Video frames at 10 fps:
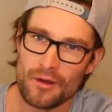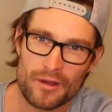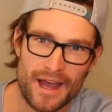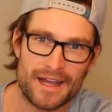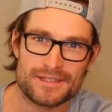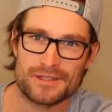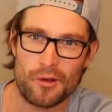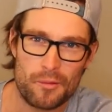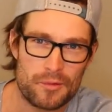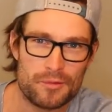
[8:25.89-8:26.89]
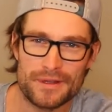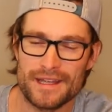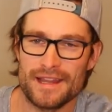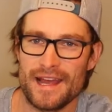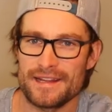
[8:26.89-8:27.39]
Guys, hope you
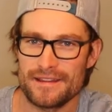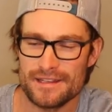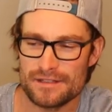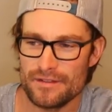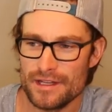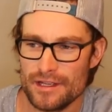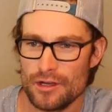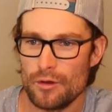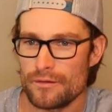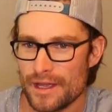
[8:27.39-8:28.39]
really liked this video.